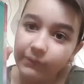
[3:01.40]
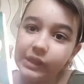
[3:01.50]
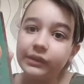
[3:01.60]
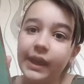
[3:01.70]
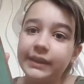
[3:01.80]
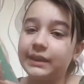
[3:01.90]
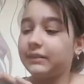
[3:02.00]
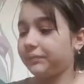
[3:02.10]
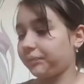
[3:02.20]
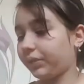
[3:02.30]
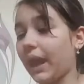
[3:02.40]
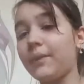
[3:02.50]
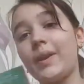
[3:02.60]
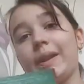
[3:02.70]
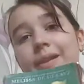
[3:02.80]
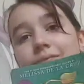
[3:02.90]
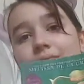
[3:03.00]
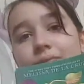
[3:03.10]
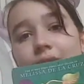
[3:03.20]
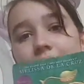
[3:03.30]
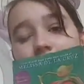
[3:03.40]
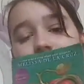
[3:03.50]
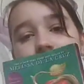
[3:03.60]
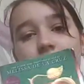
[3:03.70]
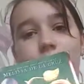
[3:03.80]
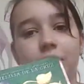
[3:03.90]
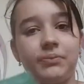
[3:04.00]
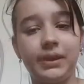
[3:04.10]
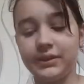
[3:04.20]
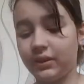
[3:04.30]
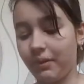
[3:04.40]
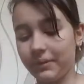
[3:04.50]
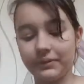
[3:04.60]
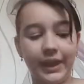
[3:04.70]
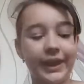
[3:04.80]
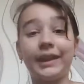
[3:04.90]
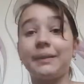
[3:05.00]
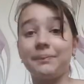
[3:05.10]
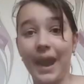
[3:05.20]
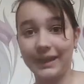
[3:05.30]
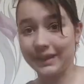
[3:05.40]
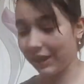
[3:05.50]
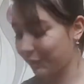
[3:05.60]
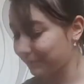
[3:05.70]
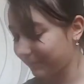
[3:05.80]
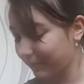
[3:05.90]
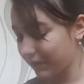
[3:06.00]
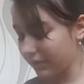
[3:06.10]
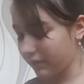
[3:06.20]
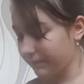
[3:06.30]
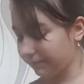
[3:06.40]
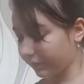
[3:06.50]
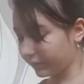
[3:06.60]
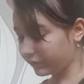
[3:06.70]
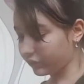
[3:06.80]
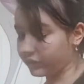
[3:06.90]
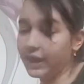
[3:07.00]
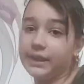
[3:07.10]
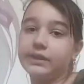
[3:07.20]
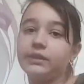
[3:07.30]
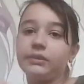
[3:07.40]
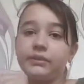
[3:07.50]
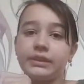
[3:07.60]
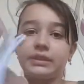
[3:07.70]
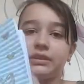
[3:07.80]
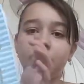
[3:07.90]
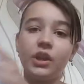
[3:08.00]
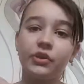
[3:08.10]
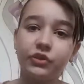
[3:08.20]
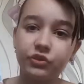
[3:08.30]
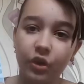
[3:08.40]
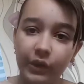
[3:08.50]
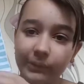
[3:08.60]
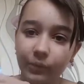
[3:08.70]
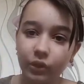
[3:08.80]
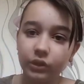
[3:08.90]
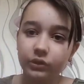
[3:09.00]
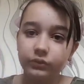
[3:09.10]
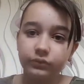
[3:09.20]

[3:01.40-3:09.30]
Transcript: really like it. I read it and I took it with me, so I'm taking it back now. And so then, this is another drawing book.